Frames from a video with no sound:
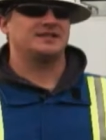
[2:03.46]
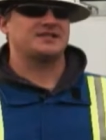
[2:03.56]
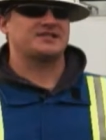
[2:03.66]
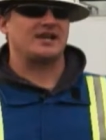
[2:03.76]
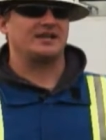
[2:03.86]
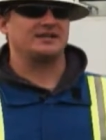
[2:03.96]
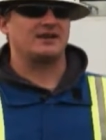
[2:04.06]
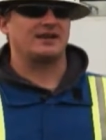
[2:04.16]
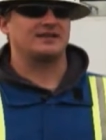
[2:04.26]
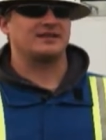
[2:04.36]
this
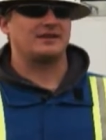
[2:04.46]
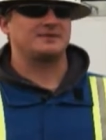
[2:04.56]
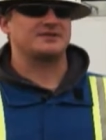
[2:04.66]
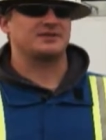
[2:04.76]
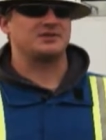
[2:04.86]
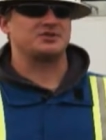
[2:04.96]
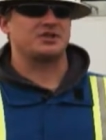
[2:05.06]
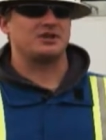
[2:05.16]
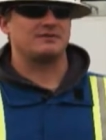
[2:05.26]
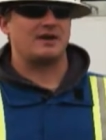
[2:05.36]
secondary containment
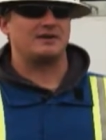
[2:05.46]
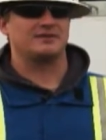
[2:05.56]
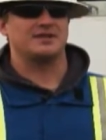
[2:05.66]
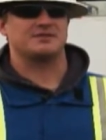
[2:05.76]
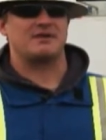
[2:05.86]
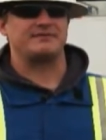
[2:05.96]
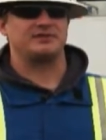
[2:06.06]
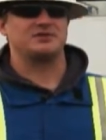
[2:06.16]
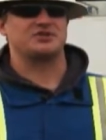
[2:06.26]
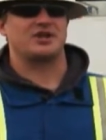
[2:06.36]
solution year-round is
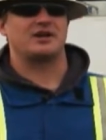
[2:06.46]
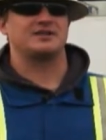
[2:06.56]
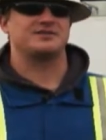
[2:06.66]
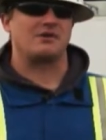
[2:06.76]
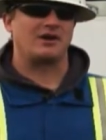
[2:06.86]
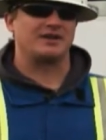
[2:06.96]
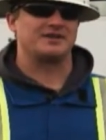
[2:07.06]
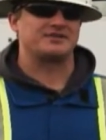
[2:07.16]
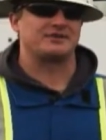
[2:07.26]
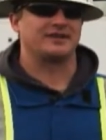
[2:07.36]
revolutionary to our
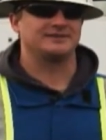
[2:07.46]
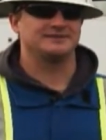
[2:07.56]
industry.